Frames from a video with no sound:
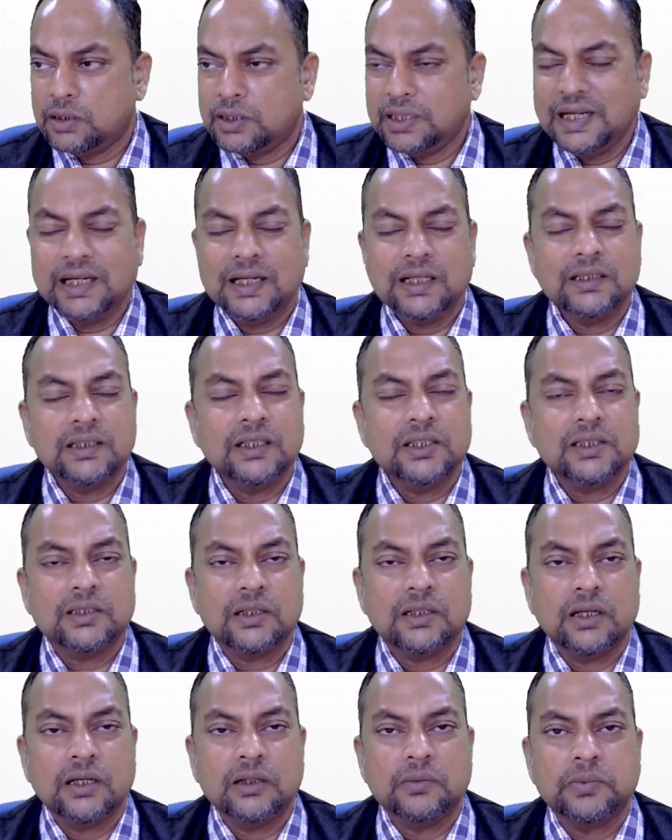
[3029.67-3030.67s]
taking these
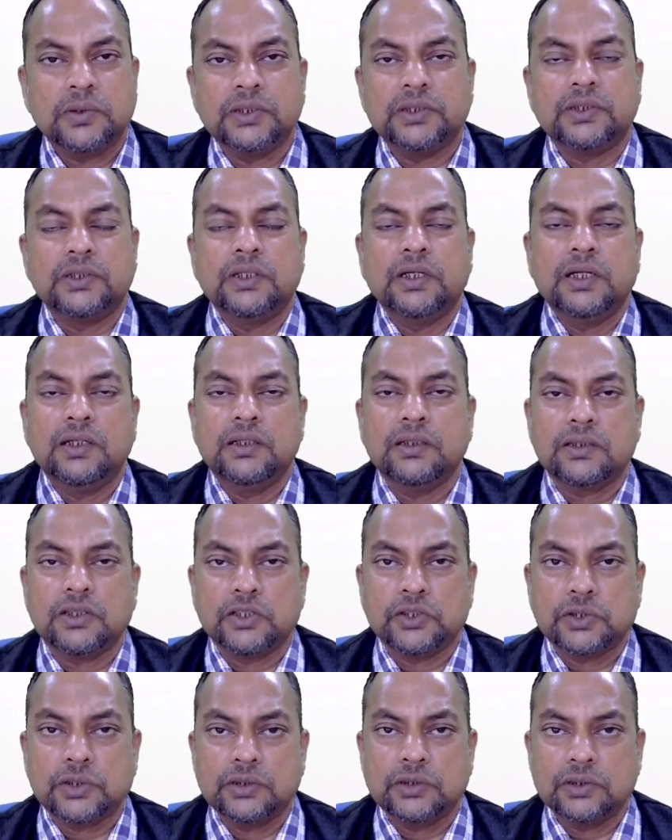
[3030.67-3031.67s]
personal
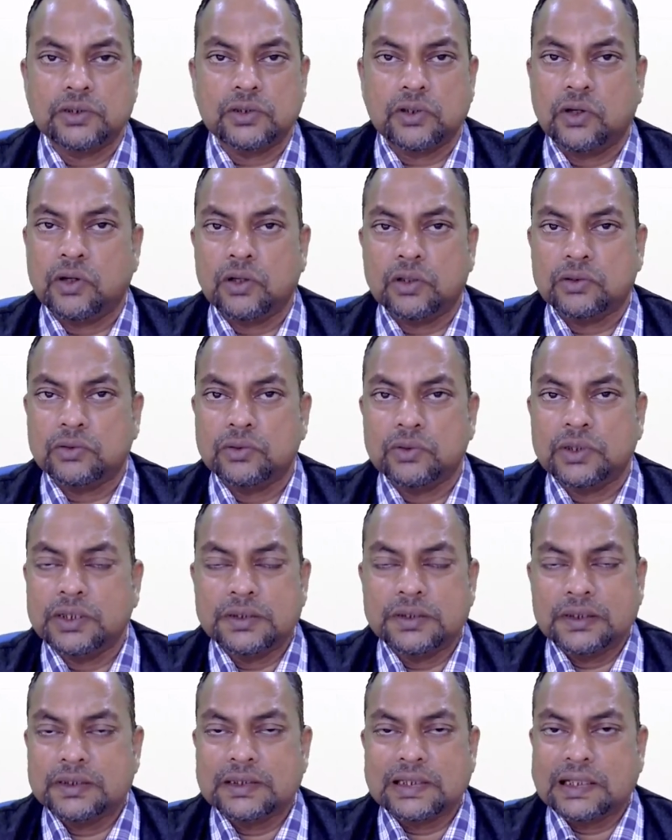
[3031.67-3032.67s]
decisions or to
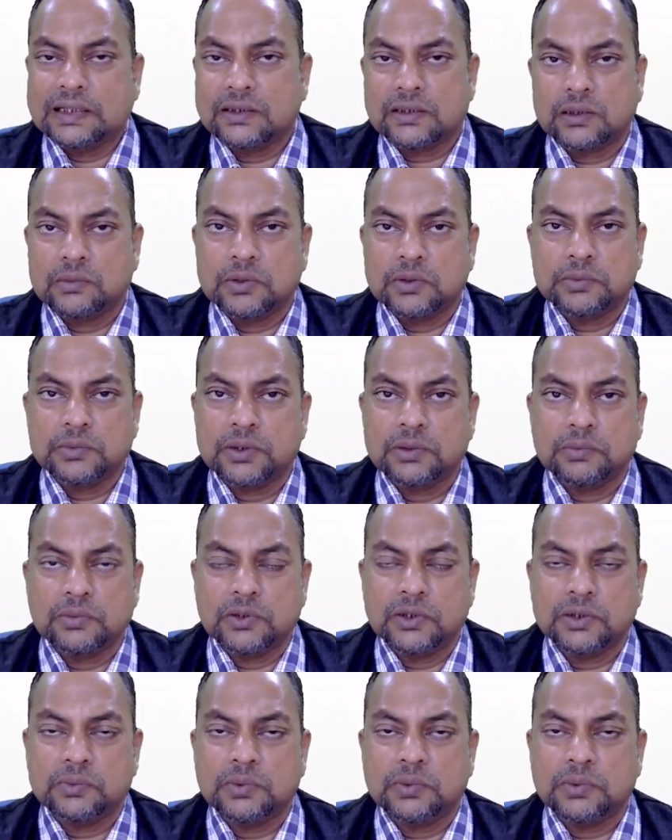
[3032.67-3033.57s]
criticize some of them,